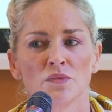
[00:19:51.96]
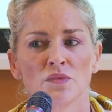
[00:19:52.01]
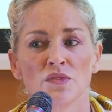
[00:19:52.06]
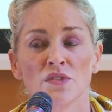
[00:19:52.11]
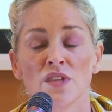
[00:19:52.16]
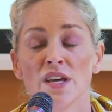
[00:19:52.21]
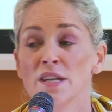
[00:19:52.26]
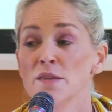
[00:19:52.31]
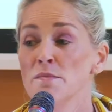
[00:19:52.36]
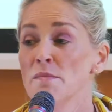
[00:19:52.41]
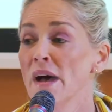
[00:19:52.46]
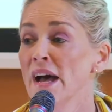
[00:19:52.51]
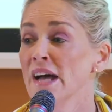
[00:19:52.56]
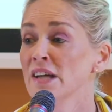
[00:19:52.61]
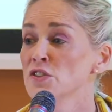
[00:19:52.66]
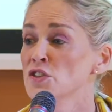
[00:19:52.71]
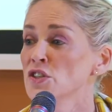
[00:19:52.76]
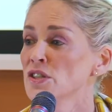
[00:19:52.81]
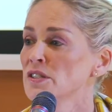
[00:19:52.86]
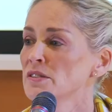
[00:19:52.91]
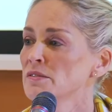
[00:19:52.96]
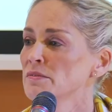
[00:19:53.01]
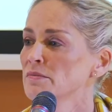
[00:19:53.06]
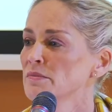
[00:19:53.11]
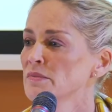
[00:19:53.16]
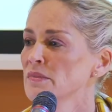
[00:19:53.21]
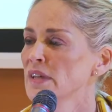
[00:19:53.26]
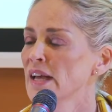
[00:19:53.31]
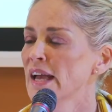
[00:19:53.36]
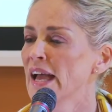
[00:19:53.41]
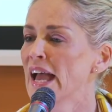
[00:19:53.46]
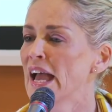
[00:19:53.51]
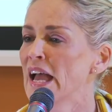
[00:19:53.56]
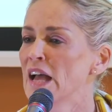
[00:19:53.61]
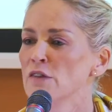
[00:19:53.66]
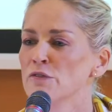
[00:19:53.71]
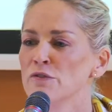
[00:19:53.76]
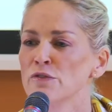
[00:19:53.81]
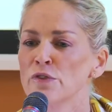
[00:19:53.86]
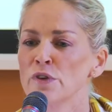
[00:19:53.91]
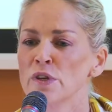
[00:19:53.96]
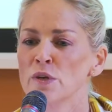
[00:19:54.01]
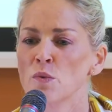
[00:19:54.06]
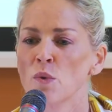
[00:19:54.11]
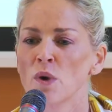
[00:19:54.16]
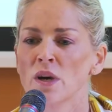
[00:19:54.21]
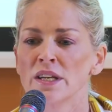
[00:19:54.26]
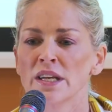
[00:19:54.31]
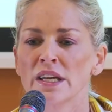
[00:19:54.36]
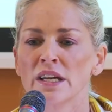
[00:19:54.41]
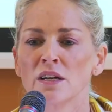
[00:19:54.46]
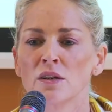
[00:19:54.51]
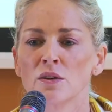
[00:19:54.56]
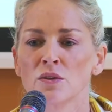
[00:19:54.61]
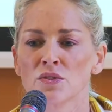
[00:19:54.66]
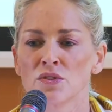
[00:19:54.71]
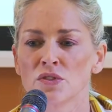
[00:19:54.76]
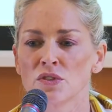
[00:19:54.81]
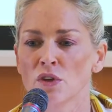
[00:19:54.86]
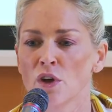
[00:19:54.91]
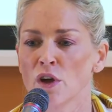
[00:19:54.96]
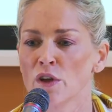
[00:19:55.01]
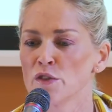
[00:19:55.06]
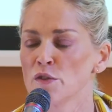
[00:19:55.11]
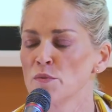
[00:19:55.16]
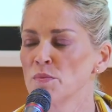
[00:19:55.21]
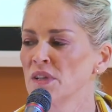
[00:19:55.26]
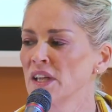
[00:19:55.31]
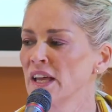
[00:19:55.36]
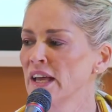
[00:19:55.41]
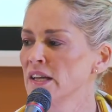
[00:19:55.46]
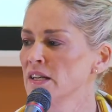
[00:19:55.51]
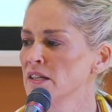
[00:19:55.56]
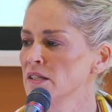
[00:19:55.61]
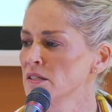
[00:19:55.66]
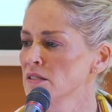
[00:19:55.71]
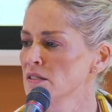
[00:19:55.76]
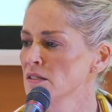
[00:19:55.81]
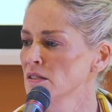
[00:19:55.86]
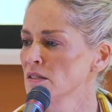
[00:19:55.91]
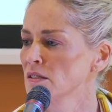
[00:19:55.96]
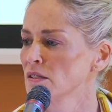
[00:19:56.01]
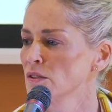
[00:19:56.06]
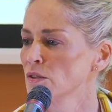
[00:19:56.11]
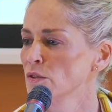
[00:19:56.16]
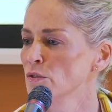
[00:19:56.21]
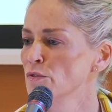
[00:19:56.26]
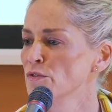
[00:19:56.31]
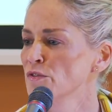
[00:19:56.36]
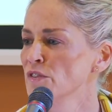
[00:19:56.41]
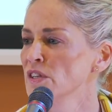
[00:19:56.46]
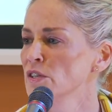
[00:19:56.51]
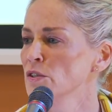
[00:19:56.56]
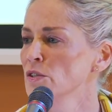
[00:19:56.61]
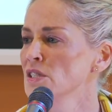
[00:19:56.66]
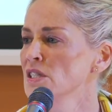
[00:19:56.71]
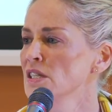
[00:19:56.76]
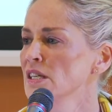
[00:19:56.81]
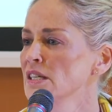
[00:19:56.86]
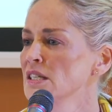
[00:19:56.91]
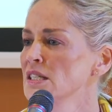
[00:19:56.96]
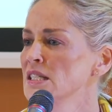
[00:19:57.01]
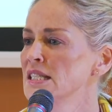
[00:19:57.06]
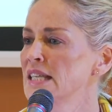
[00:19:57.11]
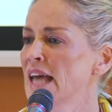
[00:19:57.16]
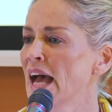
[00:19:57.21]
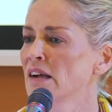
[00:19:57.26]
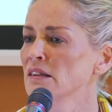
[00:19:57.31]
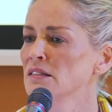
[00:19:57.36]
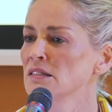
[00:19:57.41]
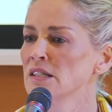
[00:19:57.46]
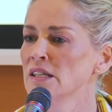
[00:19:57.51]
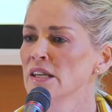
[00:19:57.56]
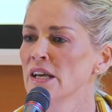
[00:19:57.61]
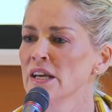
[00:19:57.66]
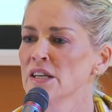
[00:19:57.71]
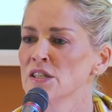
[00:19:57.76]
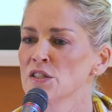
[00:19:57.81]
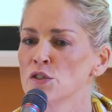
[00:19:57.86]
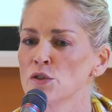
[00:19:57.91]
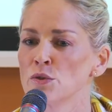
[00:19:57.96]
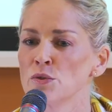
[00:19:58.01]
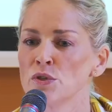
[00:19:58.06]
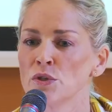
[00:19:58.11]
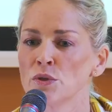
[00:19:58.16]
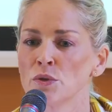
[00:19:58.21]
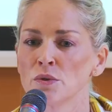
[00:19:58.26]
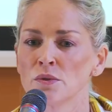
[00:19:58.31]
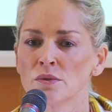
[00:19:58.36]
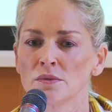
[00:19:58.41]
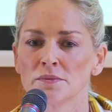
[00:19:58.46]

Then imagine everyone else on the planet who feels exactly as you do.